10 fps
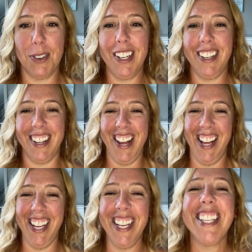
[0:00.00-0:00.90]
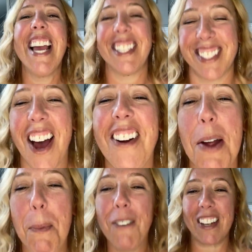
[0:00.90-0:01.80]
wouldn't it? Yes. All
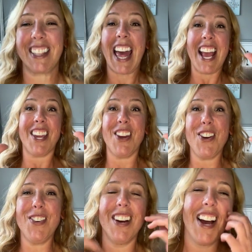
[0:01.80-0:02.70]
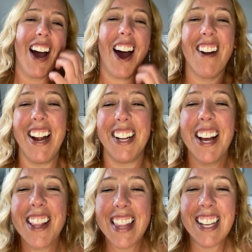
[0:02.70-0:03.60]
right. Perfect. Thank you. All right.
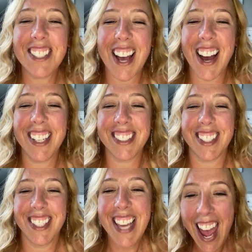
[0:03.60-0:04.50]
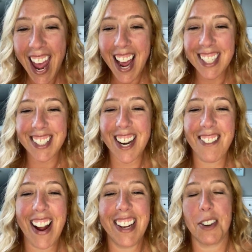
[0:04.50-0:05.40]
Thanks, guys. Yay. I said it
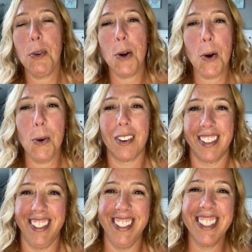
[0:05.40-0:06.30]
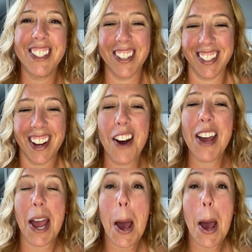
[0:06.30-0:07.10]
right. Woohoo. Good. Okay.